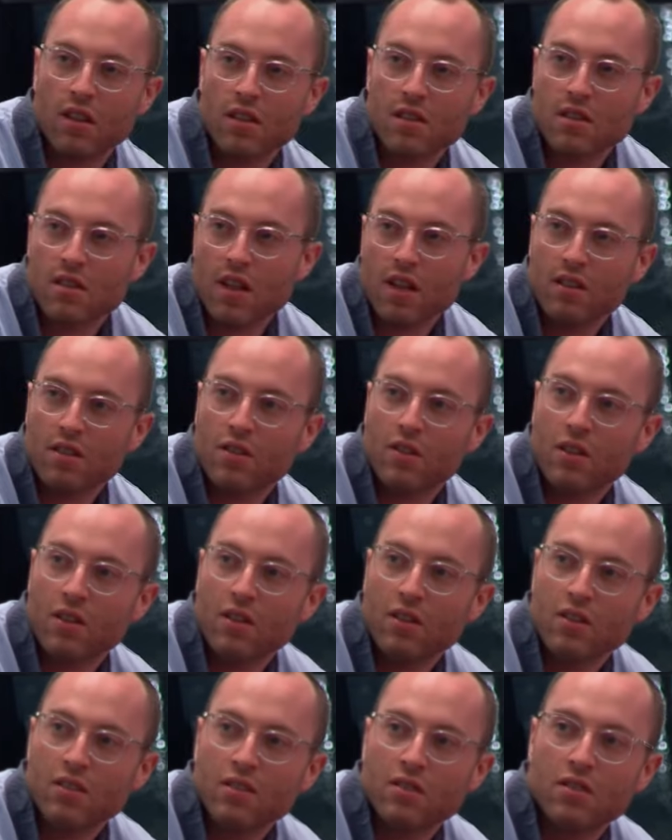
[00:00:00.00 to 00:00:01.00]
stay
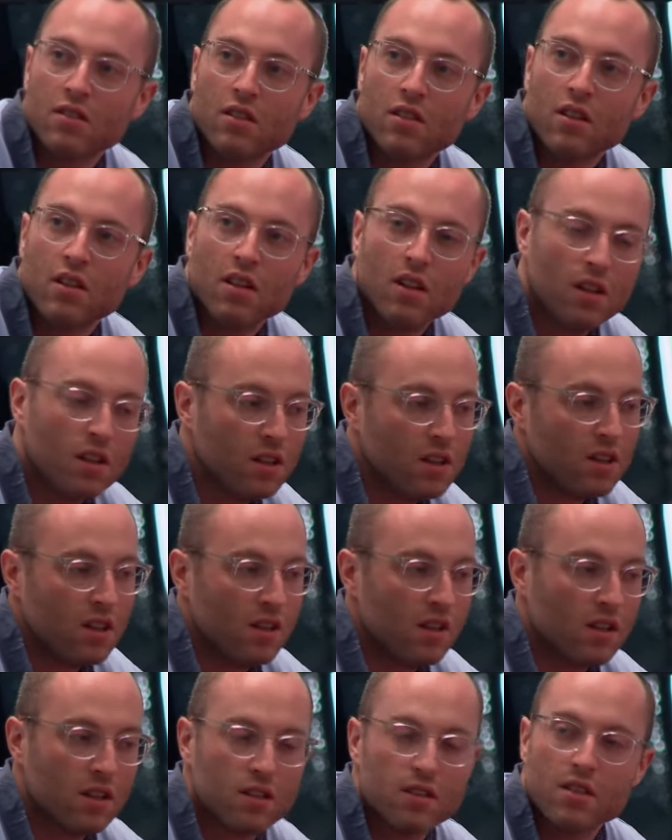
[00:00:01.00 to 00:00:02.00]
loyal.
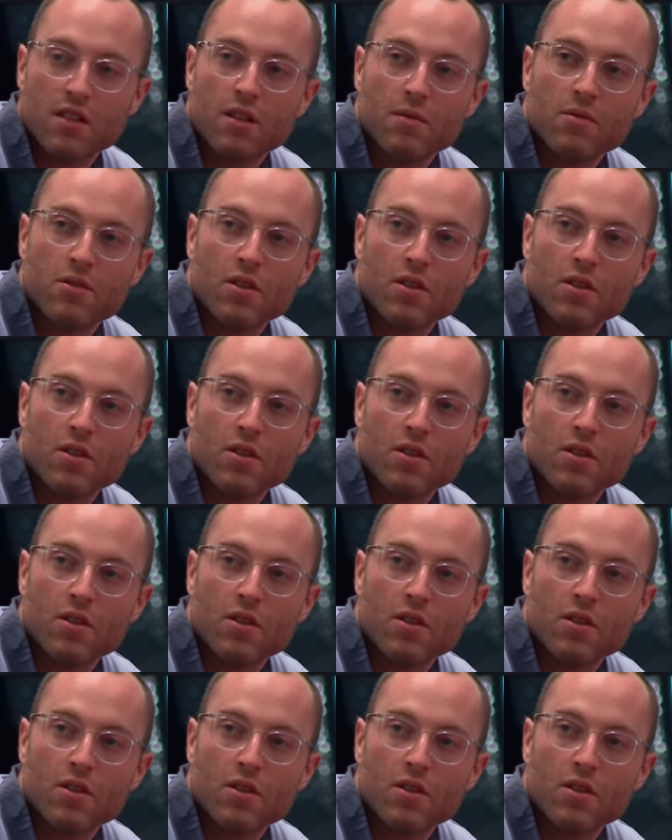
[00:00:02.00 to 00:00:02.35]
Let's keep